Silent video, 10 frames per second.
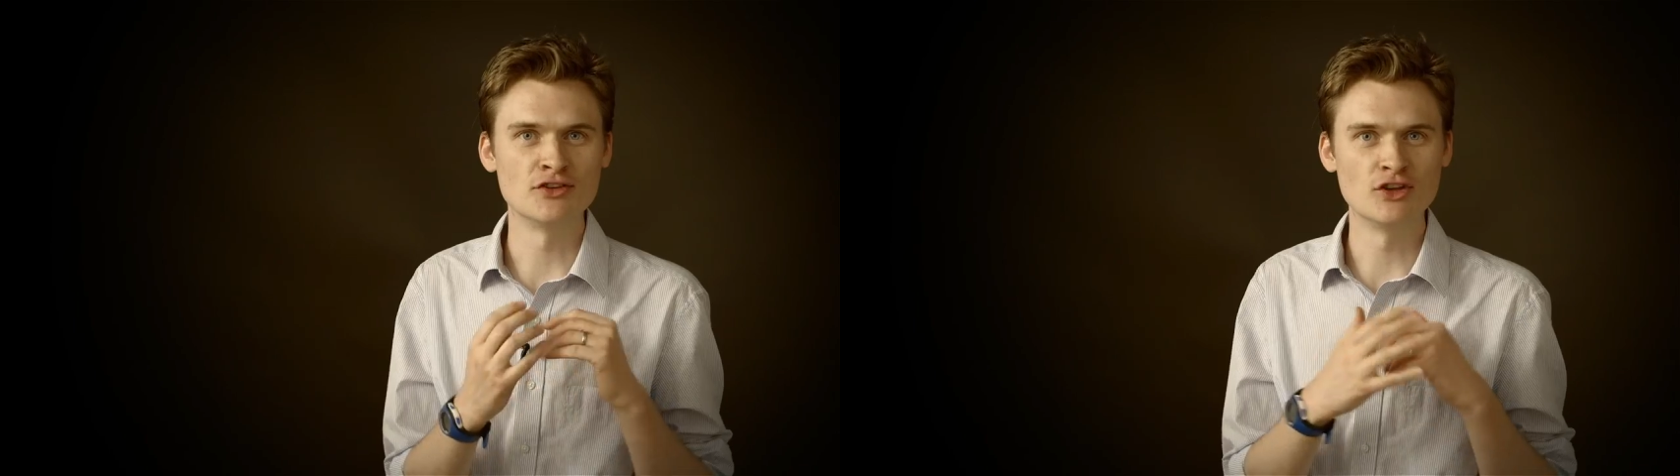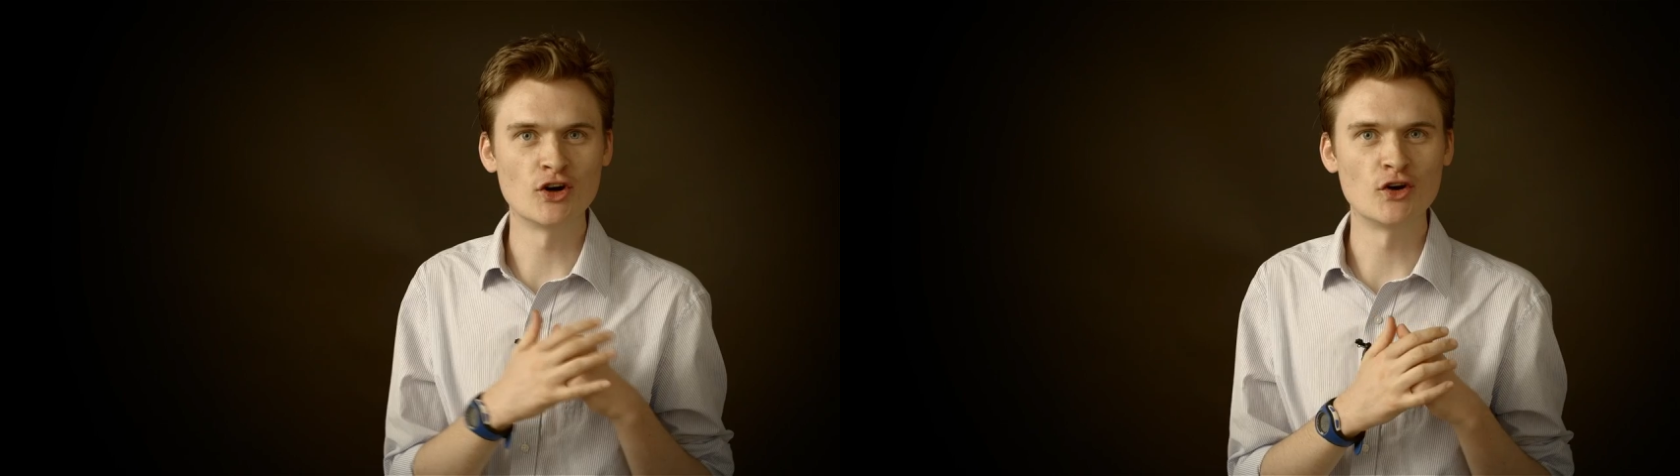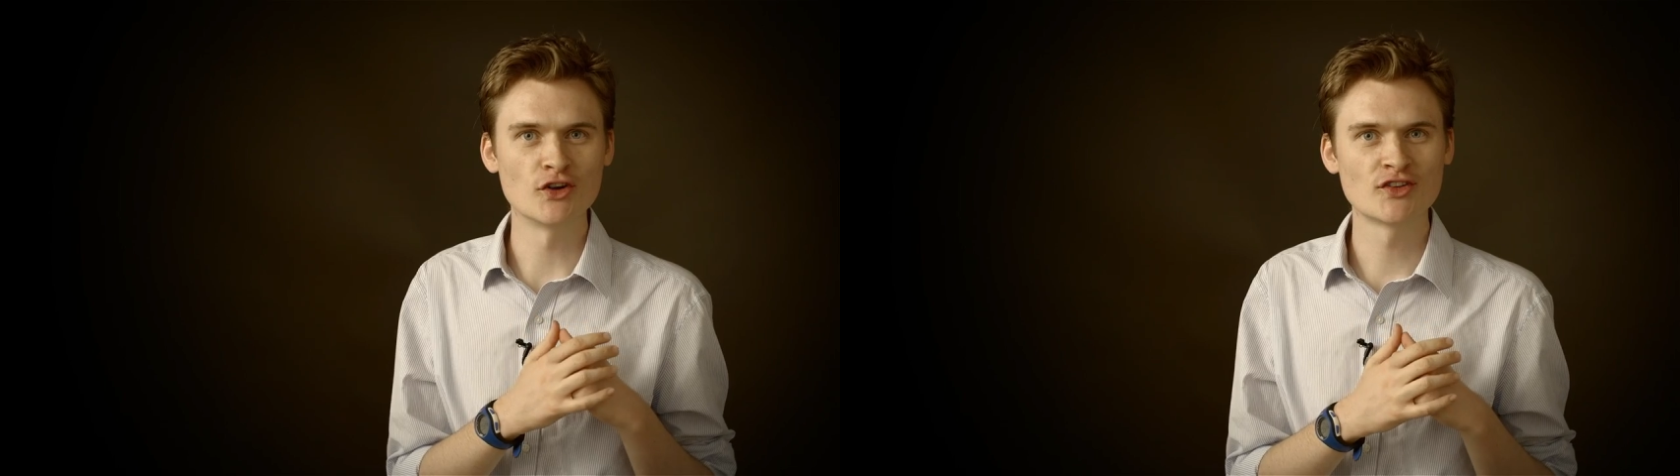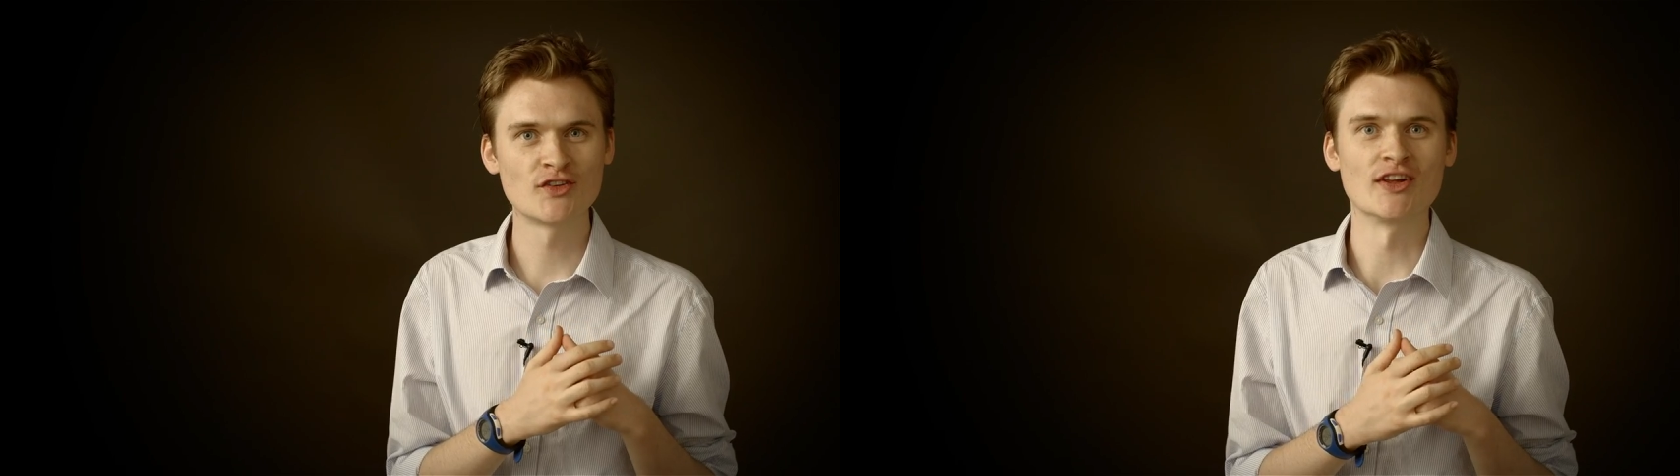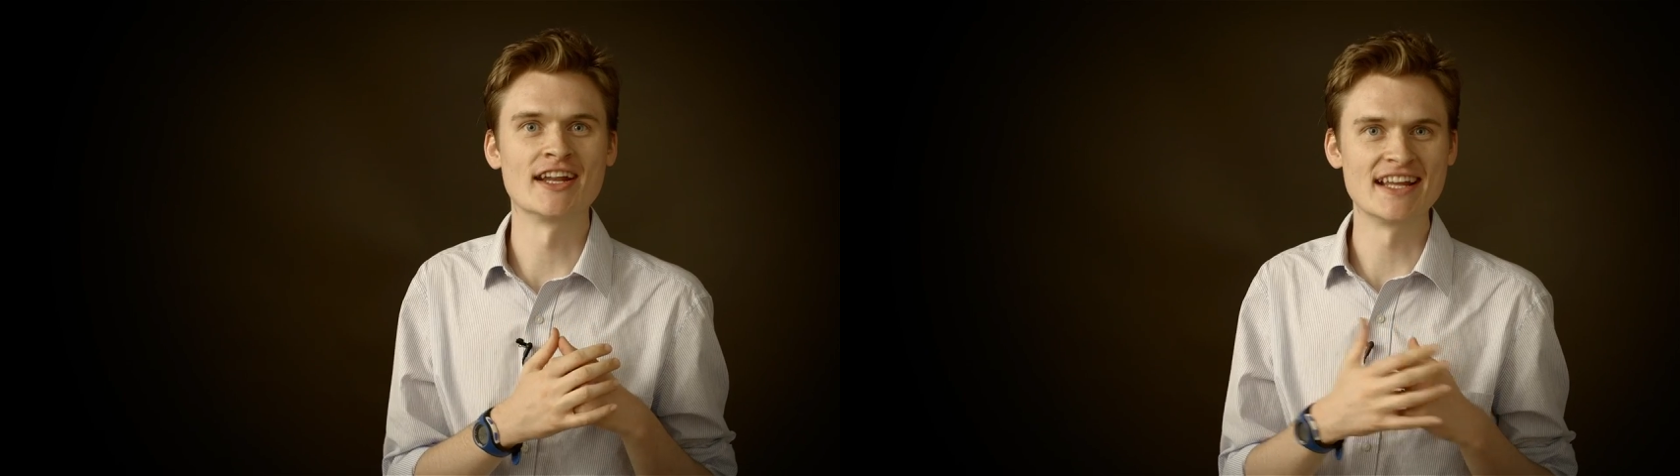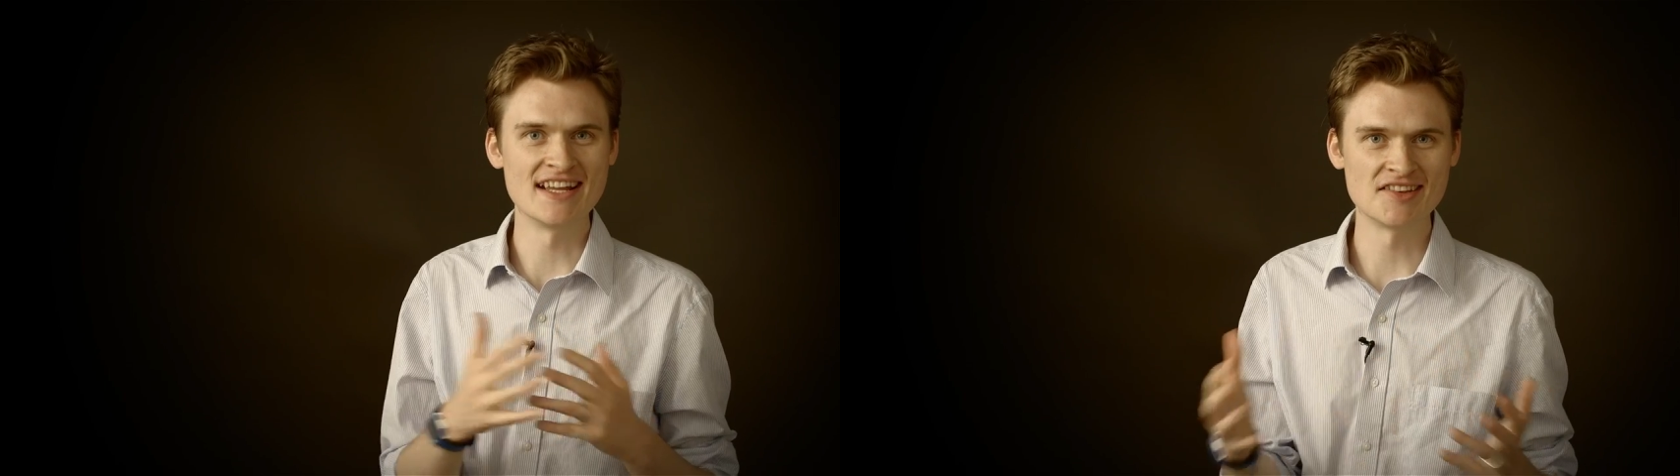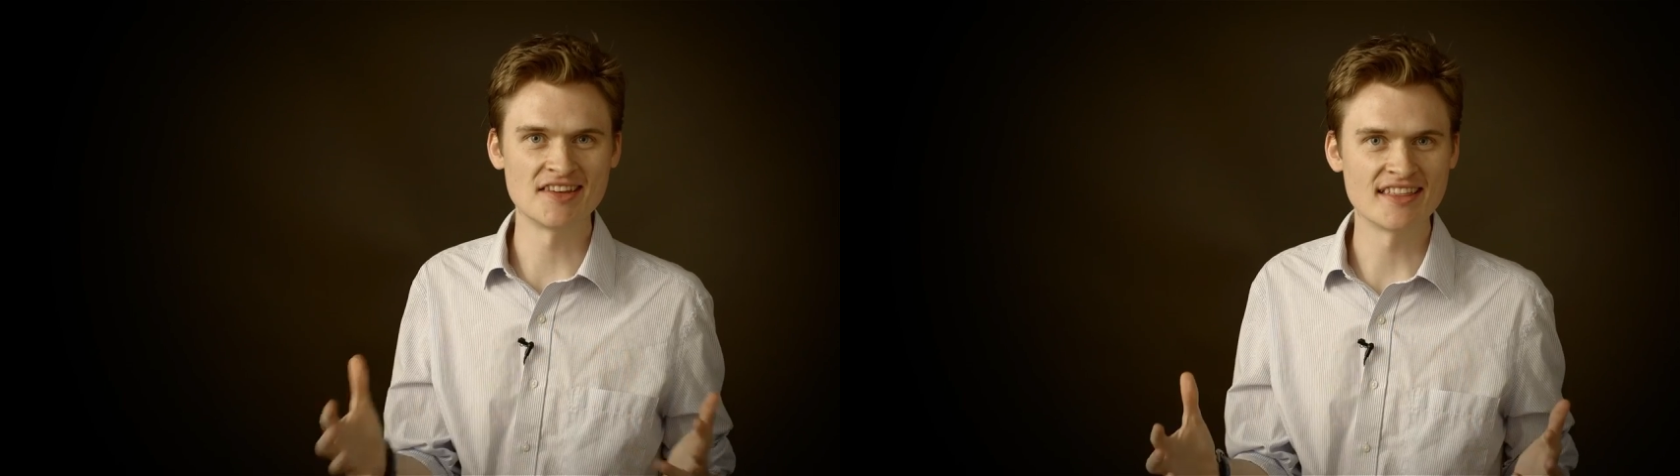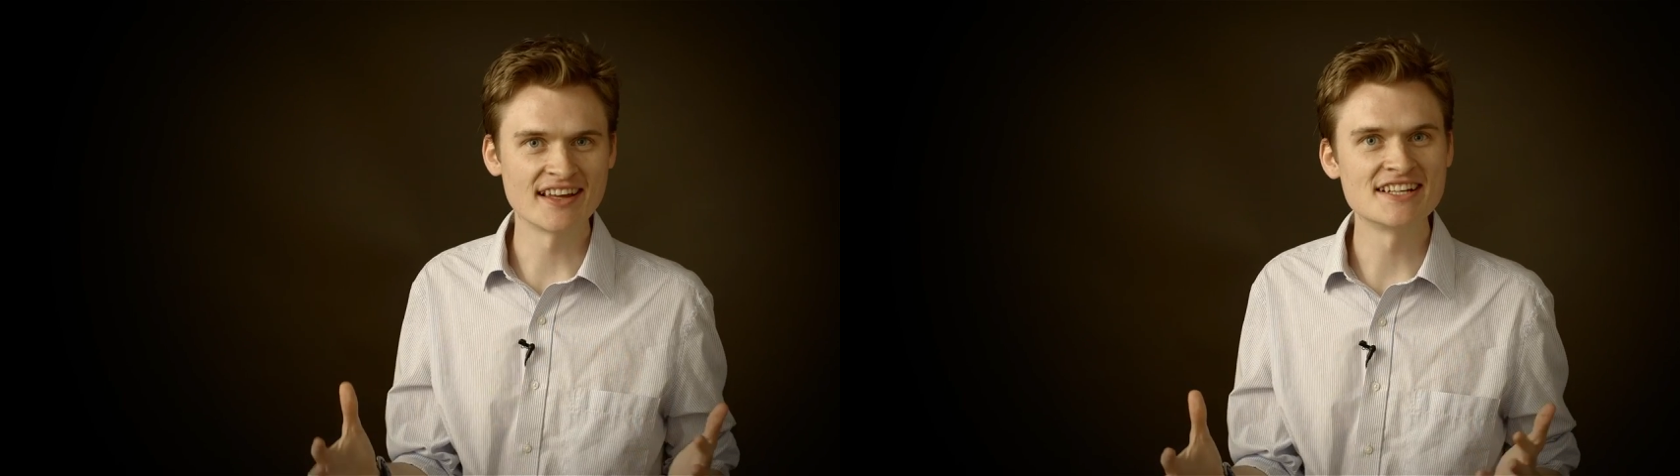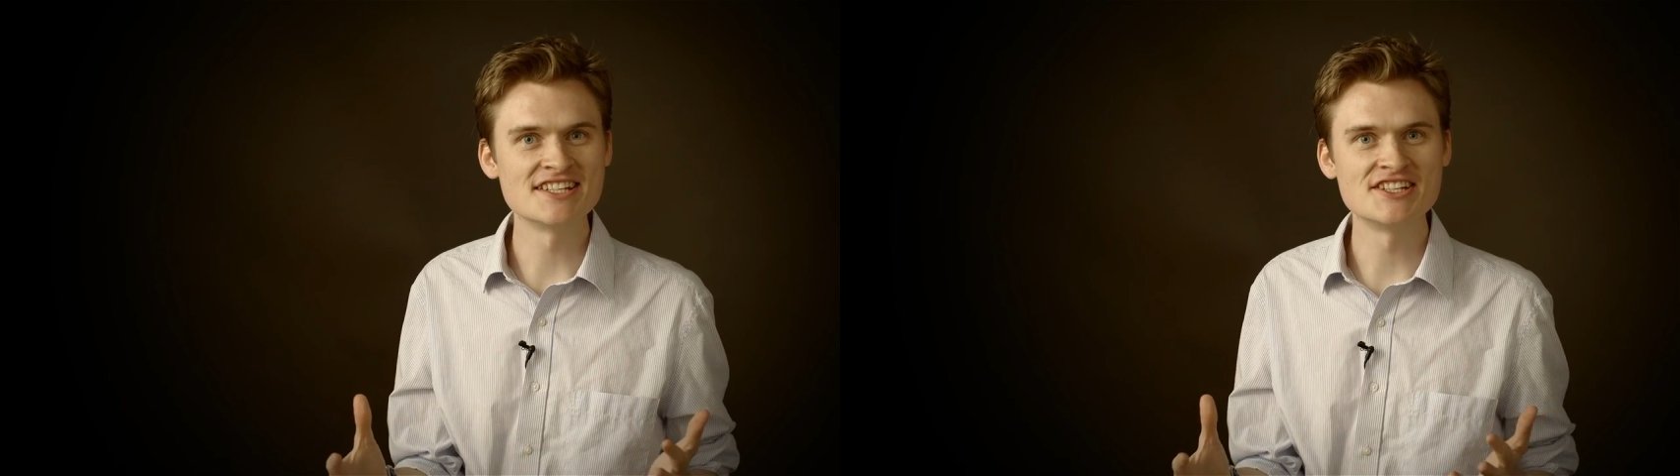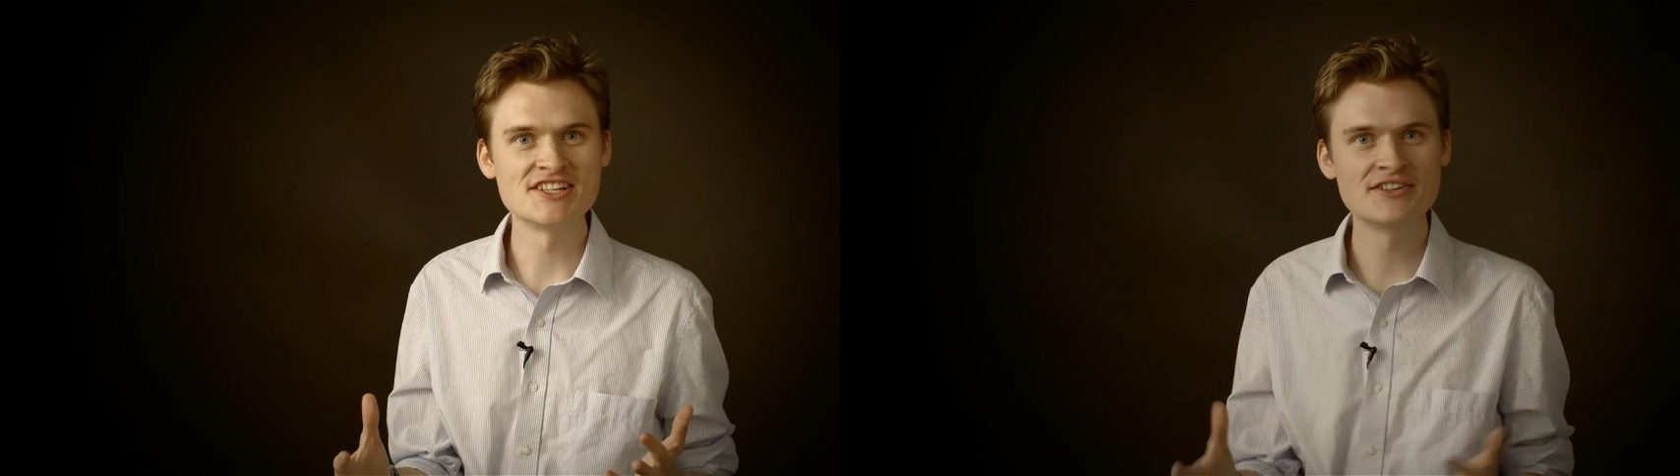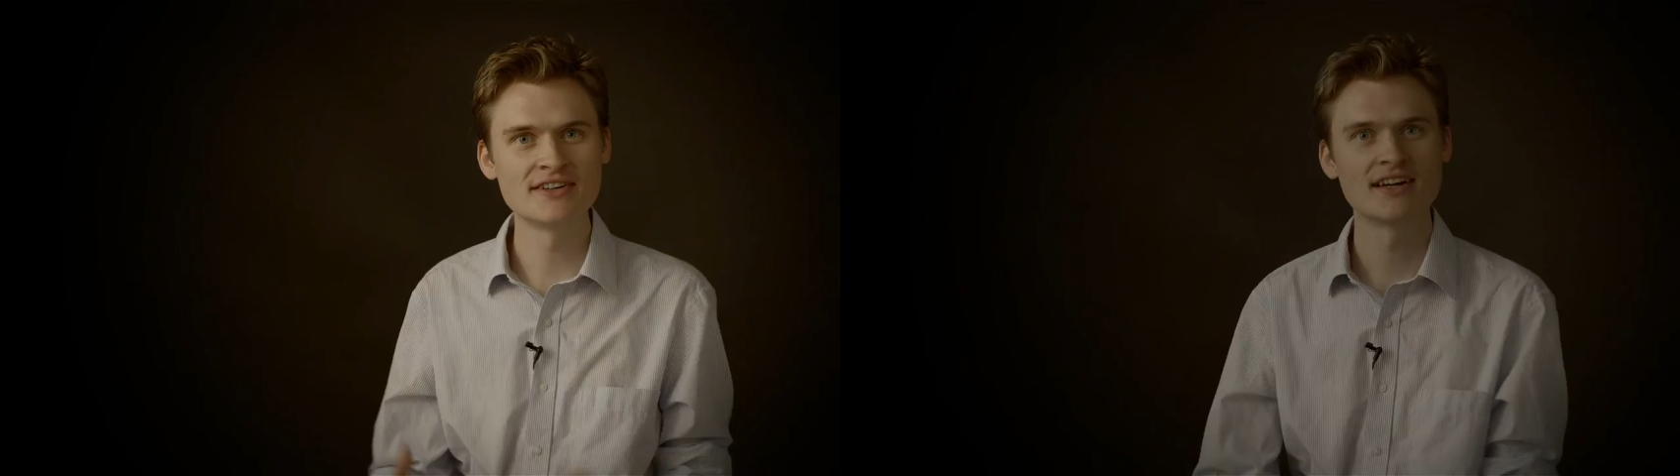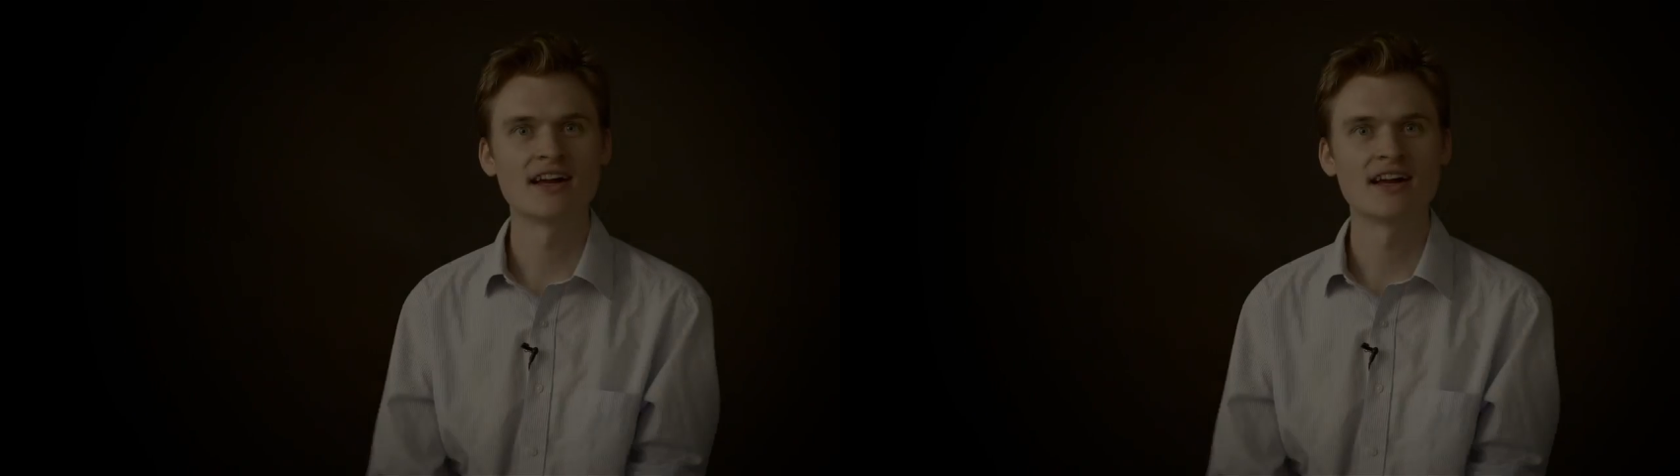not an easy thing to do.